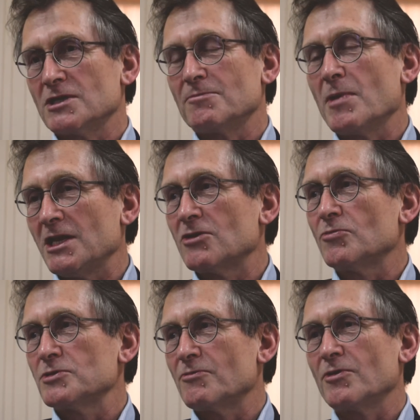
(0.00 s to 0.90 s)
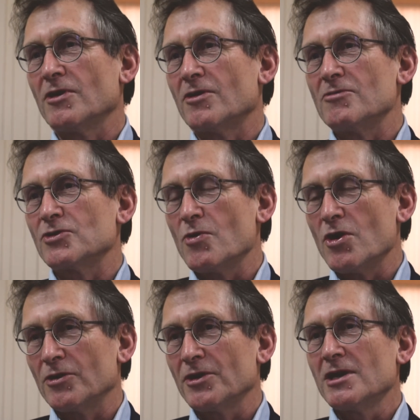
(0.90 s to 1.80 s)
And many groups around the
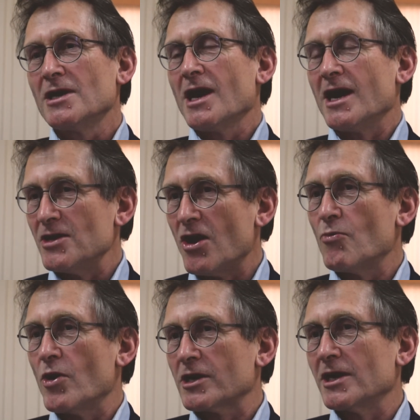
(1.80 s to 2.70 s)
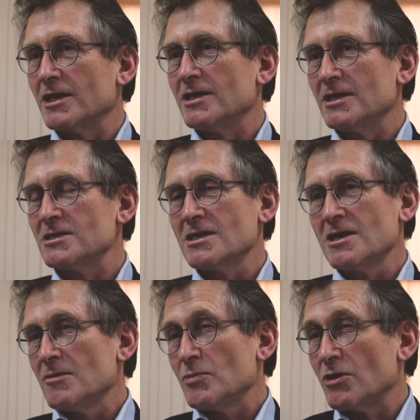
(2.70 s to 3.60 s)
world are now working in this
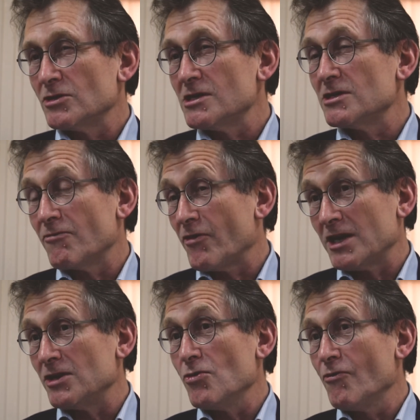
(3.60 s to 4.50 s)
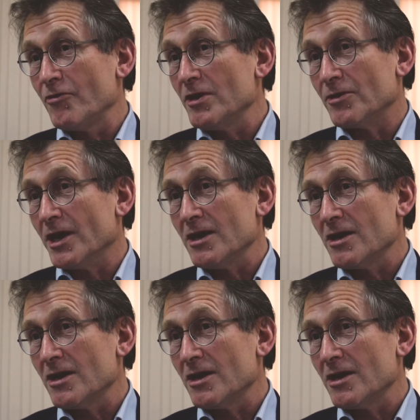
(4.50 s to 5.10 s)
because this is a very new field,